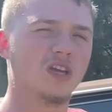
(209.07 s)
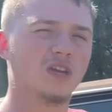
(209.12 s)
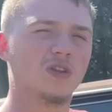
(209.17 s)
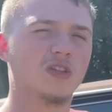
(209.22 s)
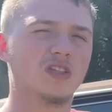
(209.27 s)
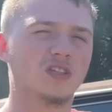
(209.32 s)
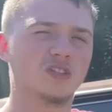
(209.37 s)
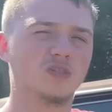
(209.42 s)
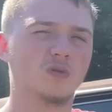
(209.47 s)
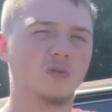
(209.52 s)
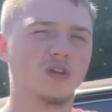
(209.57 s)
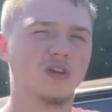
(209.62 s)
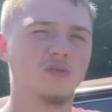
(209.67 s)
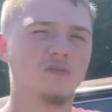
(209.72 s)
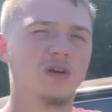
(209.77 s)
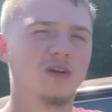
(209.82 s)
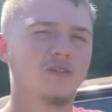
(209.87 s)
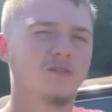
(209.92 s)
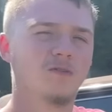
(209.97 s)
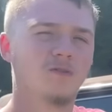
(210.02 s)
This is one of
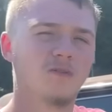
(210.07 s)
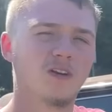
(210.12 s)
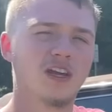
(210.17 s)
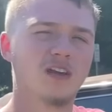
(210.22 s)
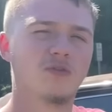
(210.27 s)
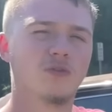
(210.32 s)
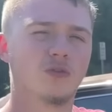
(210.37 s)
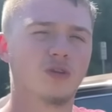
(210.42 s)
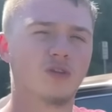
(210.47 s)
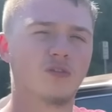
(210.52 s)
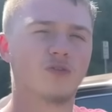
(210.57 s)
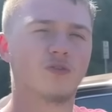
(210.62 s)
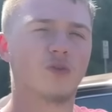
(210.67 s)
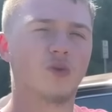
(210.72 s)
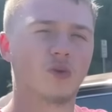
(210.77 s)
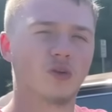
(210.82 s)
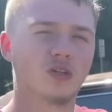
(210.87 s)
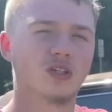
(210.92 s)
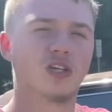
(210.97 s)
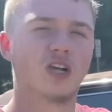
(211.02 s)
my favorite
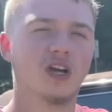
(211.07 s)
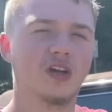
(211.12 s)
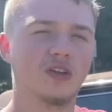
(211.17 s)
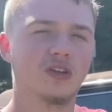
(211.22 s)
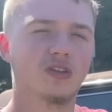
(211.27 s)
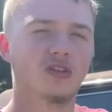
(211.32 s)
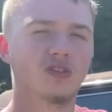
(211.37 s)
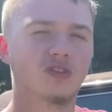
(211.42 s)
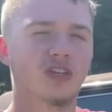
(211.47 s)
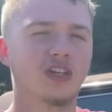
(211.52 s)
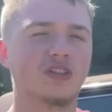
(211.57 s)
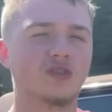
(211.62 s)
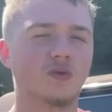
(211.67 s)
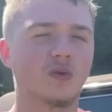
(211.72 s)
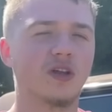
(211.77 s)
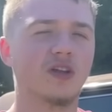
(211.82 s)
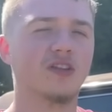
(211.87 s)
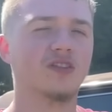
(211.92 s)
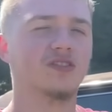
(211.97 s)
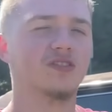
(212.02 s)
Ford colors, as
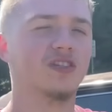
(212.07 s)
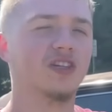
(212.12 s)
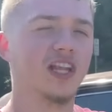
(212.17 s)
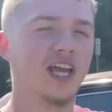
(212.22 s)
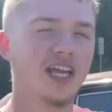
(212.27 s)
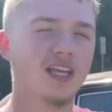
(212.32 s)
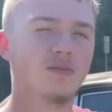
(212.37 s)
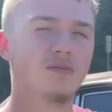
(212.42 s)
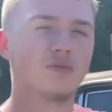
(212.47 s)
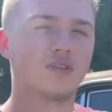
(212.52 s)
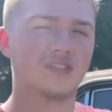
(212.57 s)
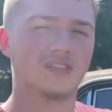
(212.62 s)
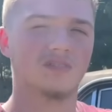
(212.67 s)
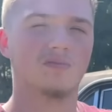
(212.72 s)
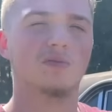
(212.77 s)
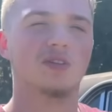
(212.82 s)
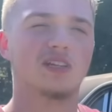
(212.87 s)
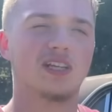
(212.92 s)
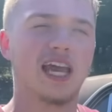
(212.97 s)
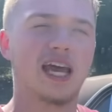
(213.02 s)
well as night mist
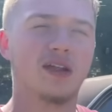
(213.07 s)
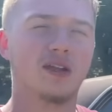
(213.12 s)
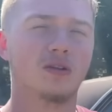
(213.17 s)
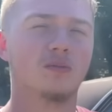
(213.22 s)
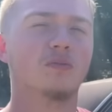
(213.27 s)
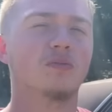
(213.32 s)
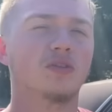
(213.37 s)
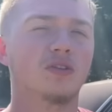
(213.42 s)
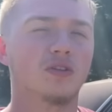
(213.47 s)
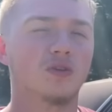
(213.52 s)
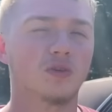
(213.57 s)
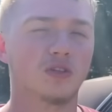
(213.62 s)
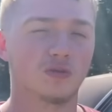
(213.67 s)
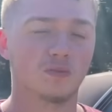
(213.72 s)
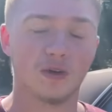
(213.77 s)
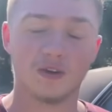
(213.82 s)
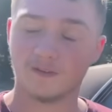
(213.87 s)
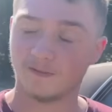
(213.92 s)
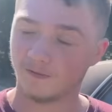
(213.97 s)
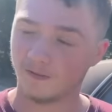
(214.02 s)
metallic blue, which
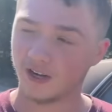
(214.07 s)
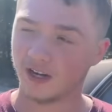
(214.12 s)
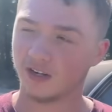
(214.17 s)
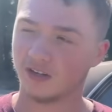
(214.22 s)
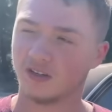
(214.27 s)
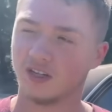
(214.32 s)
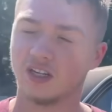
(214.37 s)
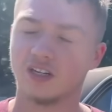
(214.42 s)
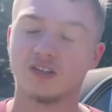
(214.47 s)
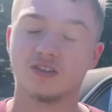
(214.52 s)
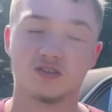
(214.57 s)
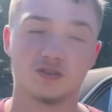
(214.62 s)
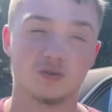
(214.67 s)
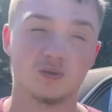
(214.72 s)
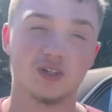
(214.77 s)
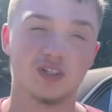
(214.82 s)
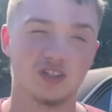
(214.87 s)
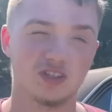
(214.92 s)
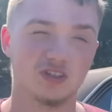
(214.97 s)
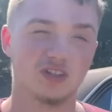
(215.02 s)
my Fairlane is
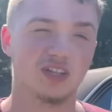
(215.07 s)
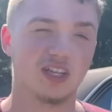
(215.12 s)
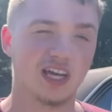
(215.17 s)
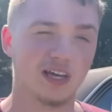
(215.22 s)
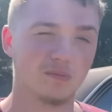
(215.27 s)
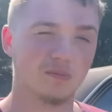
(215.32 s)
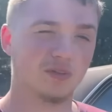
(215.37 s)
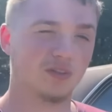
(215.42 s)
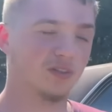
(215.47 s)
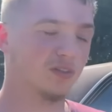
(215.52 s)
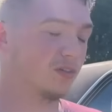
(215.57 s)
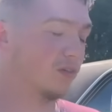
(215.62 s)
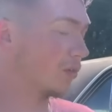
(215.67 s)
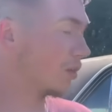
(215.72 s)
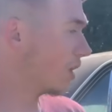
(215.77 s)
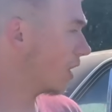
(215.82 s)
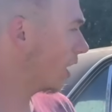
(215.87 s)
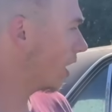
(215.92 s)
originally that blue.